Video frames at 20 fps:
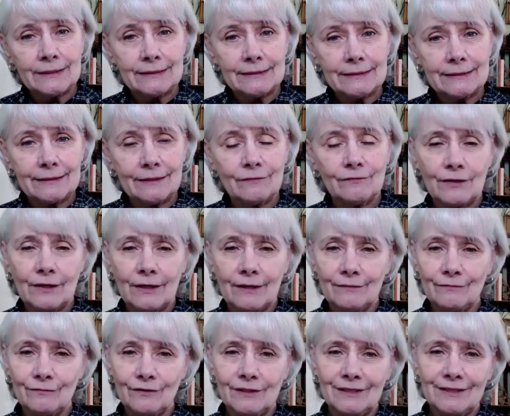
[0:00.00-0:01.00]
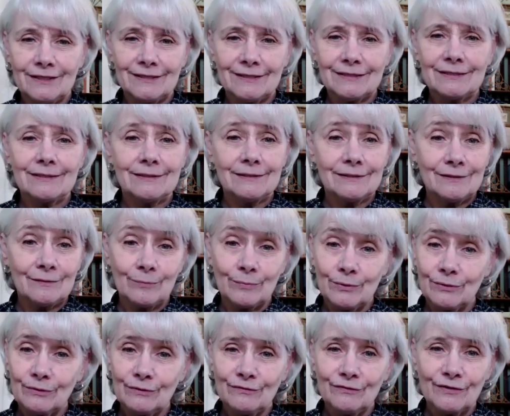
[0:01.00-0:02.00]
in self confidence is a
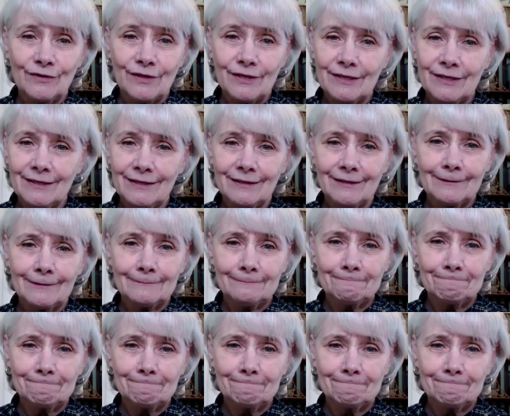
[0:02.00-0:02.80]
beautiful thing.